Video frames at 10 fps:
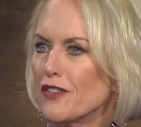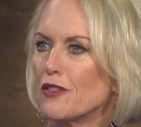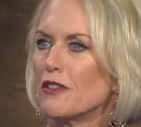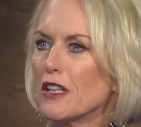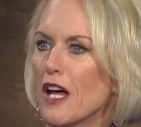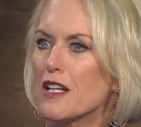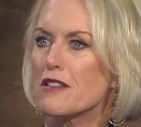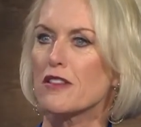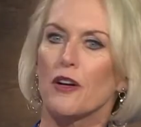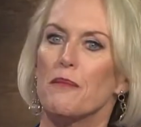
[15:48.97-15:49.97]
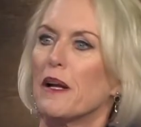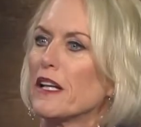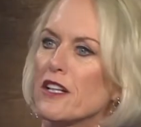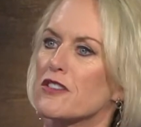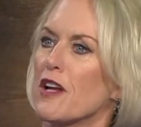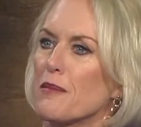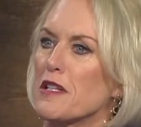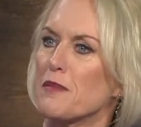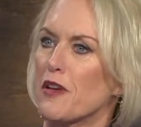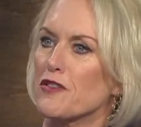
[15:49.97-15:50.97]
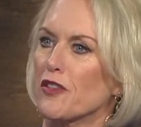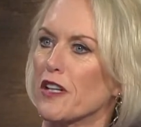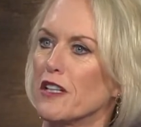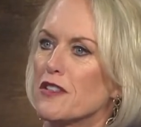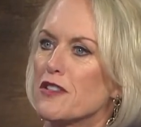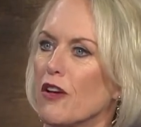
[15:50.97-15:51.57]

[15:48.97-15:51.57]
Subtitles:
You realize, you know, Medicare's not my specialty.